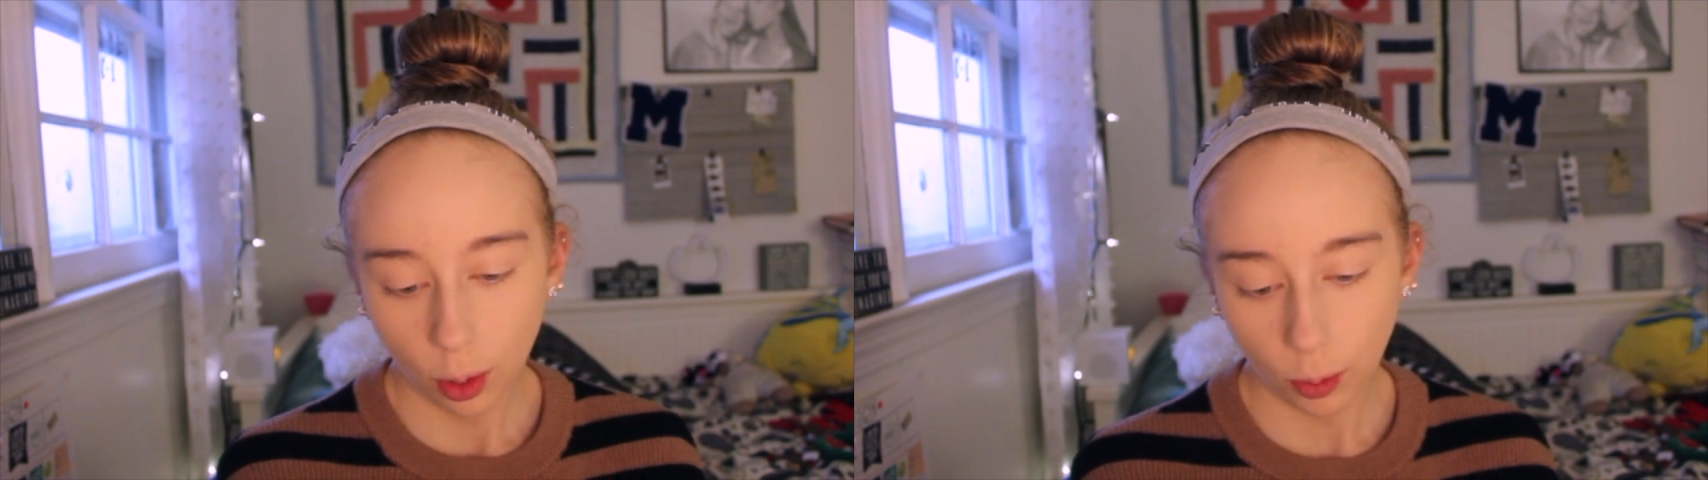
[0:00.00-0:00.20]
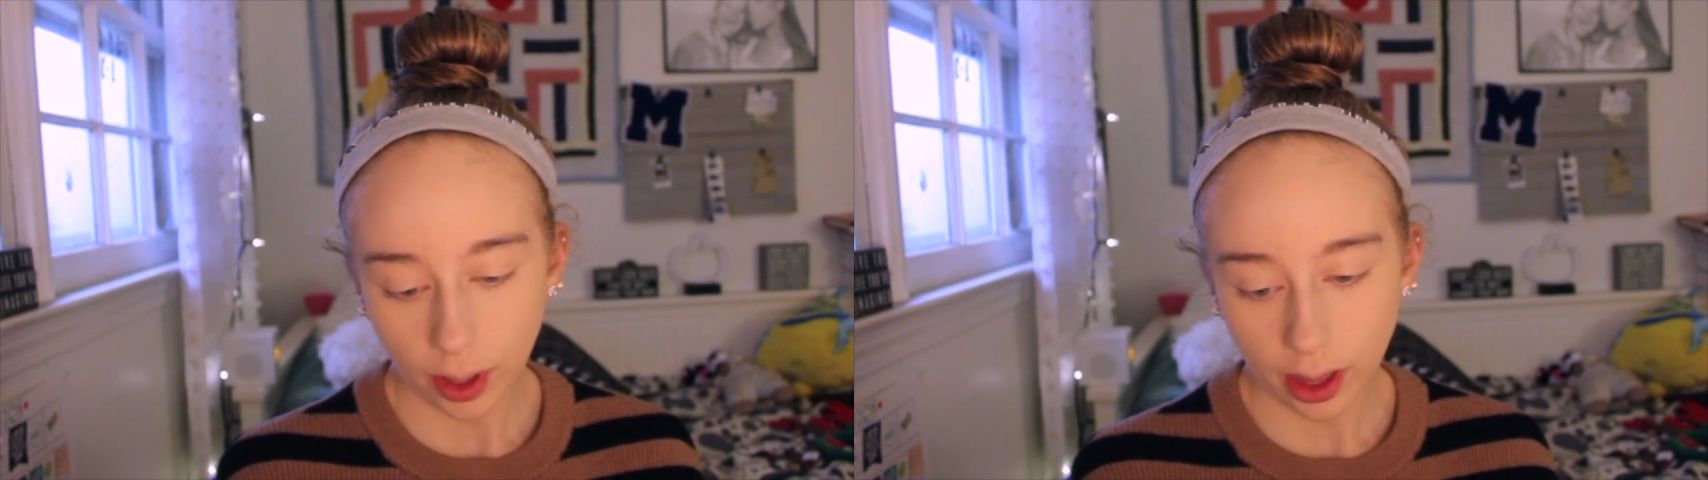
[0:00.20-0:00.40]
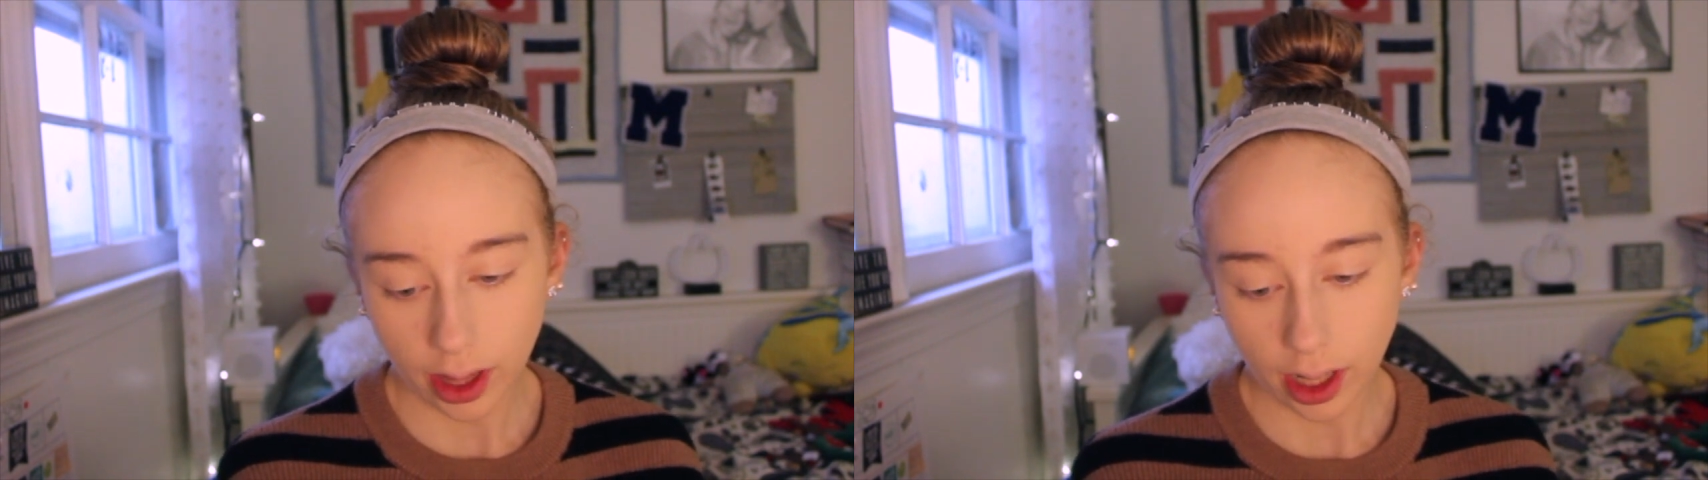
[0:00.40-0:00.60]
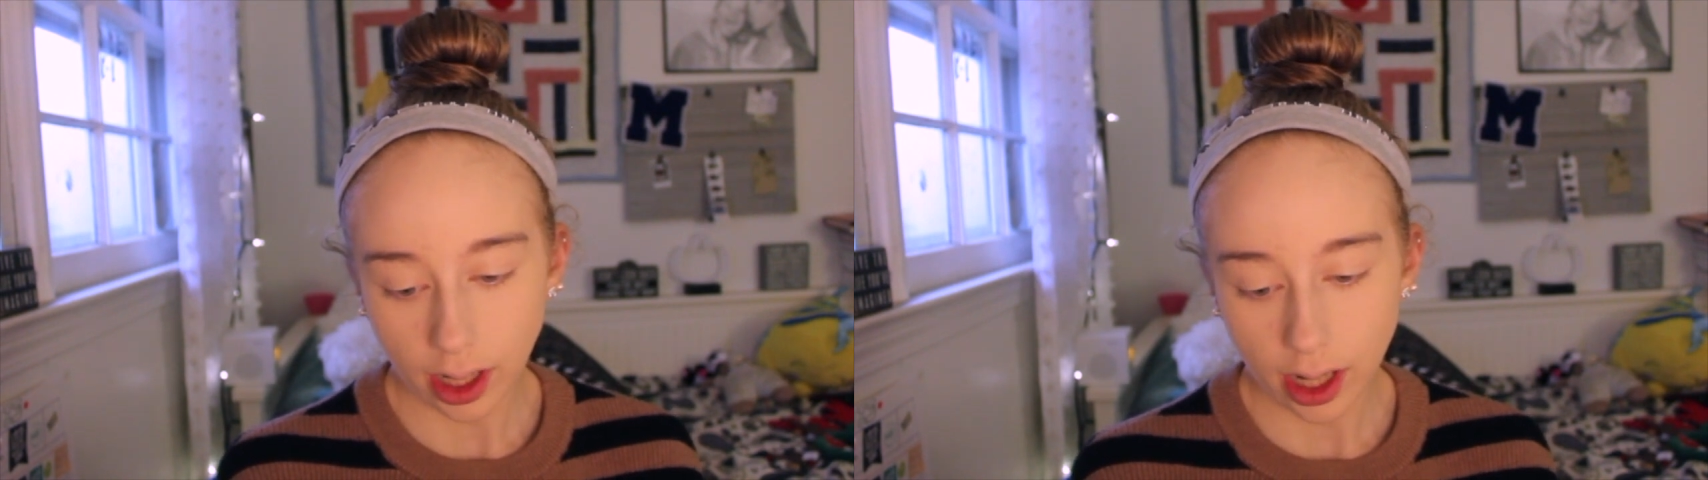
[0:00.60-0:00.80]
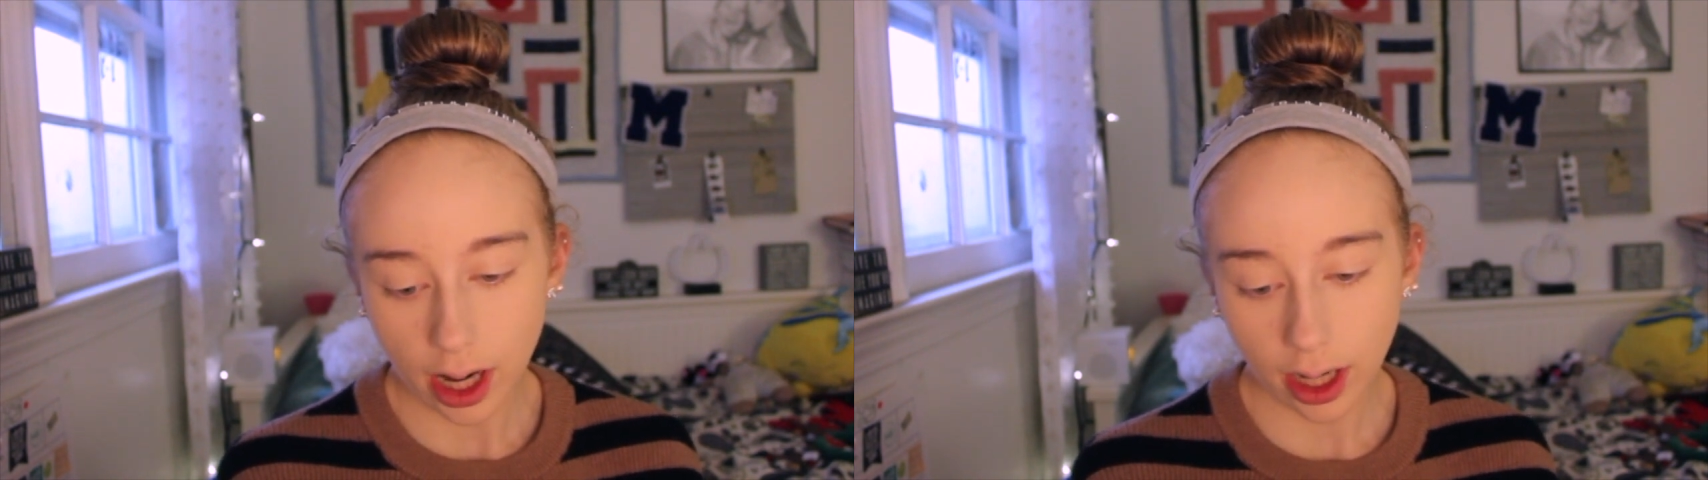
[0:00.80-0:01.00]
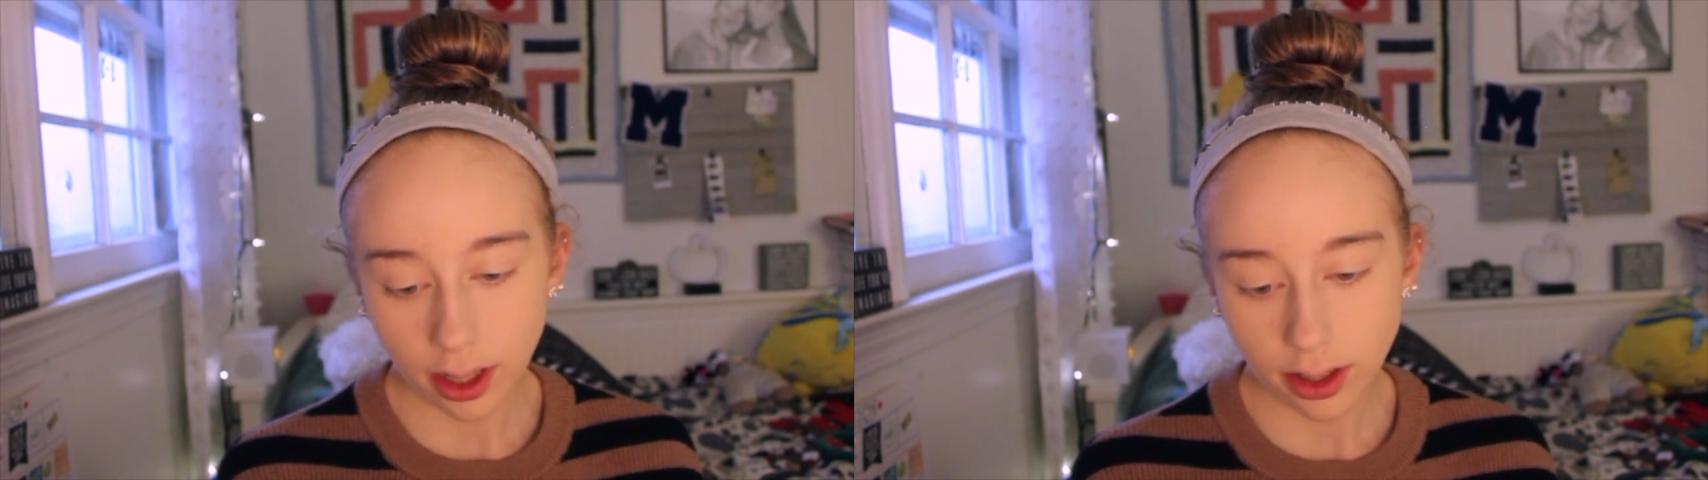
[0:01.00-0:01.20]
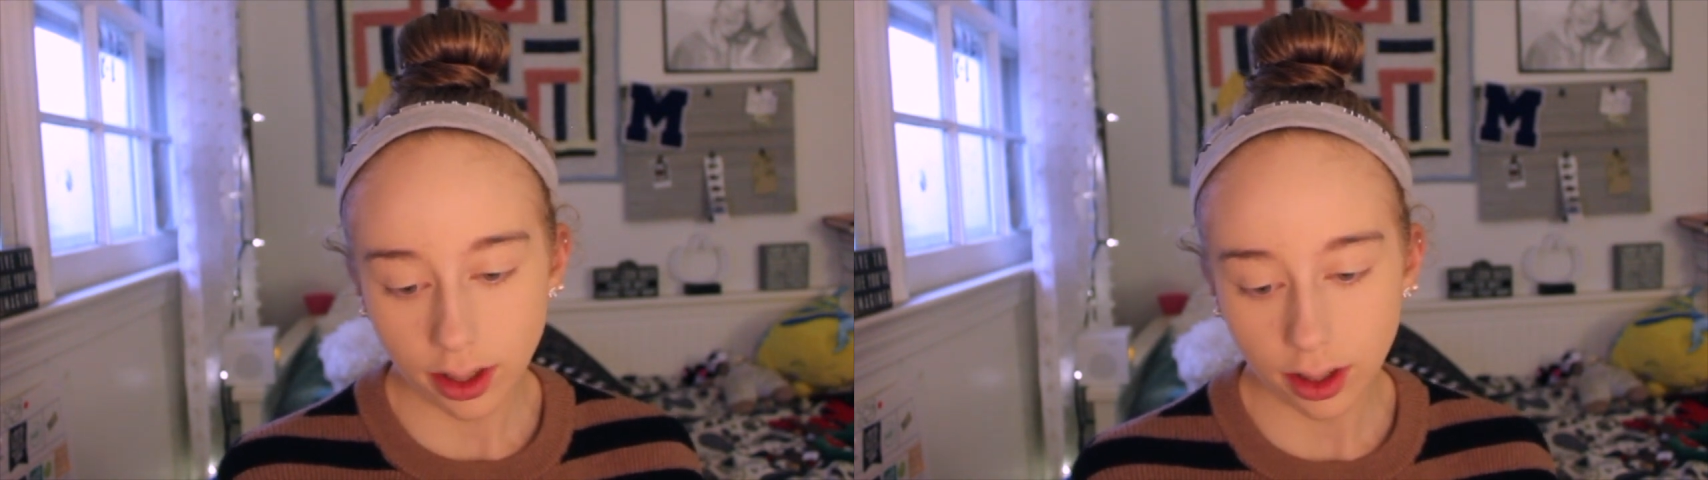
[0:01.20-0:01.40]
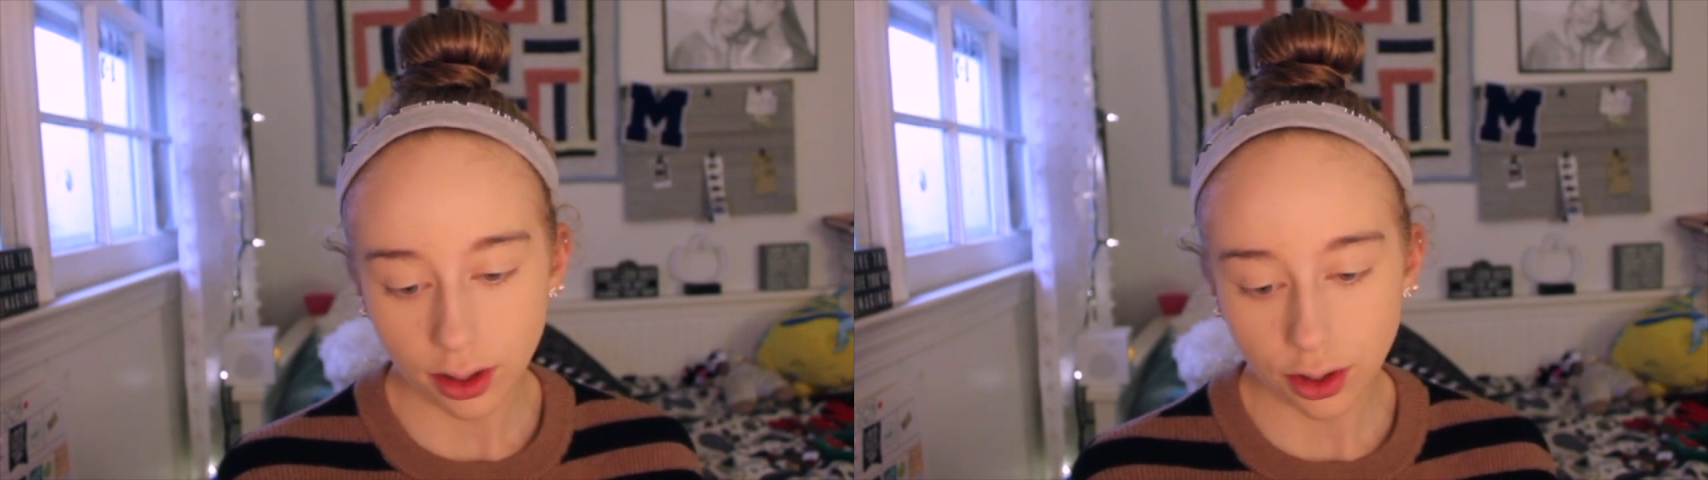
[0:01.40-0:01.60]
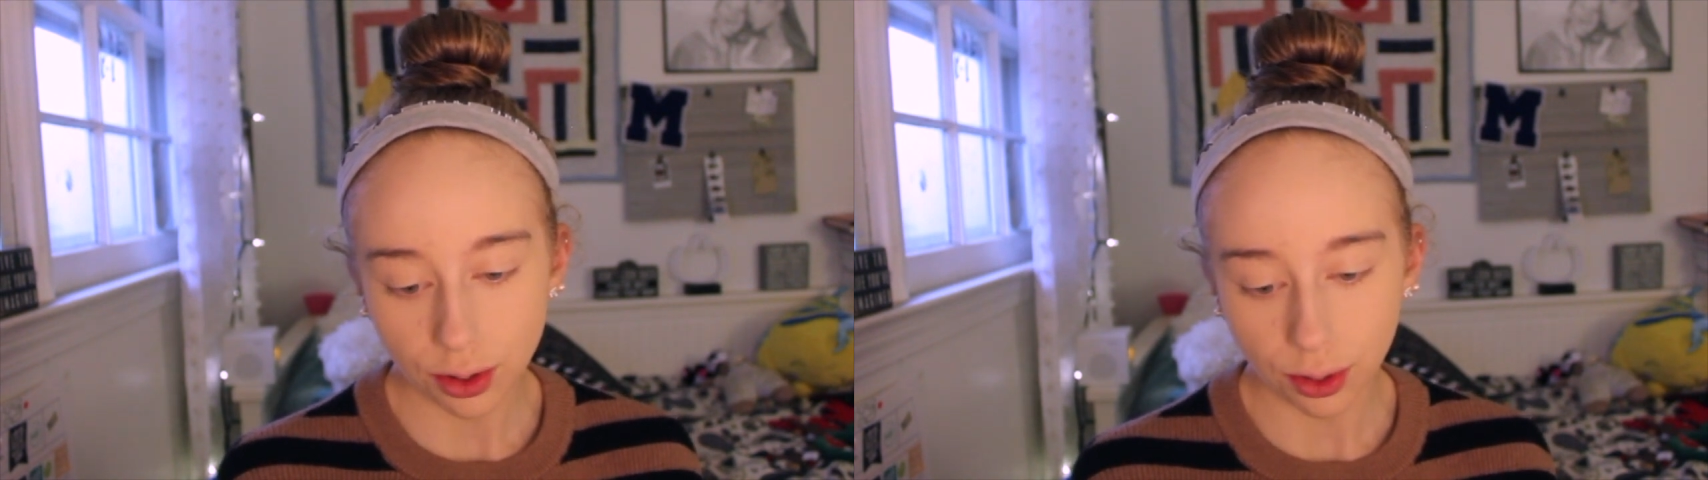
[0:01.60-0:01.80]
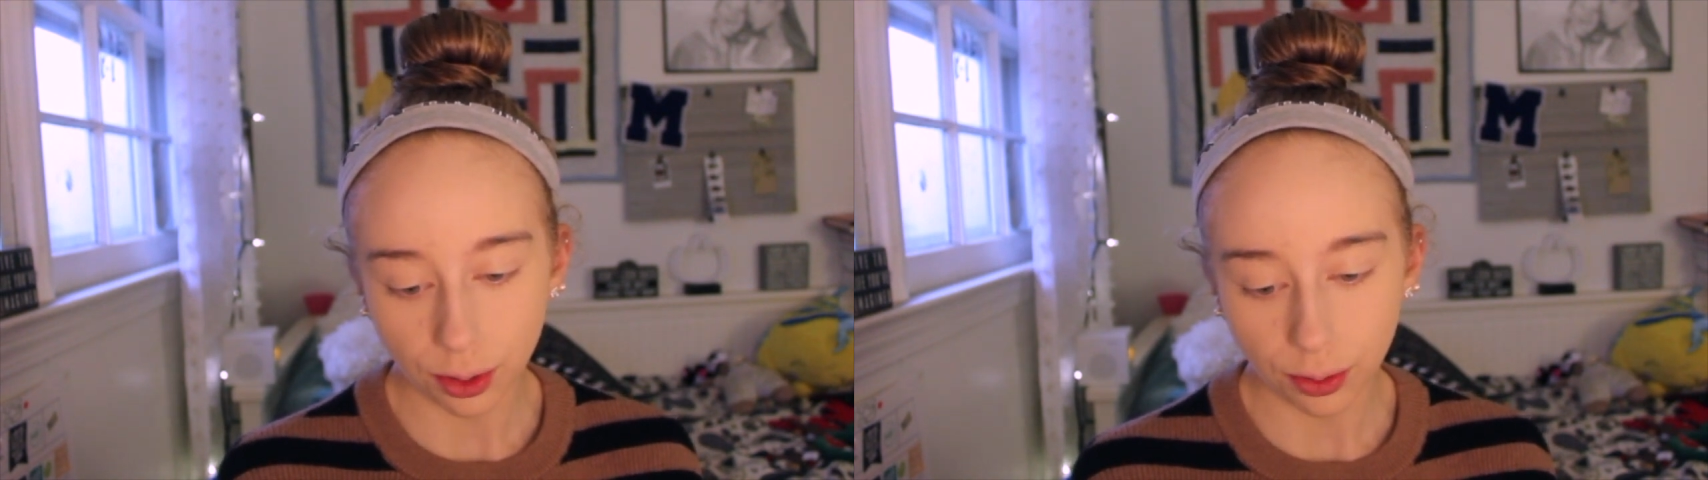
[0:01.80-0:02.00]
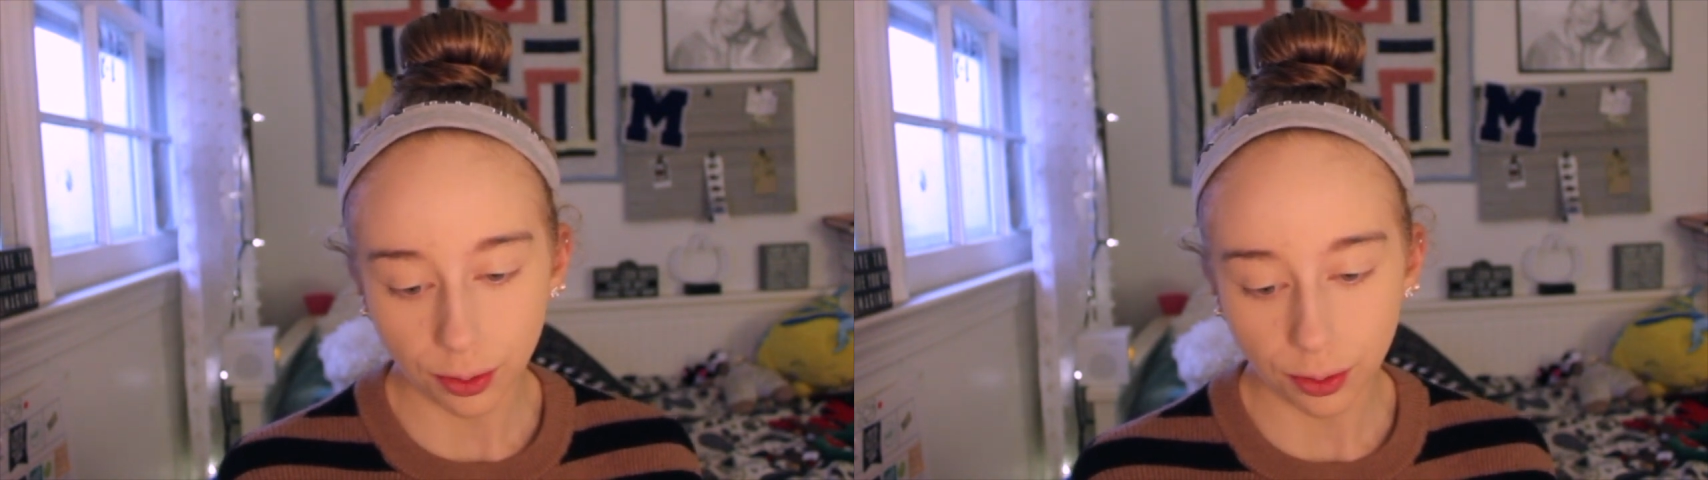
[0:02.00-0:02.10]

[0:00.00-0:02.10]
with the NYX Control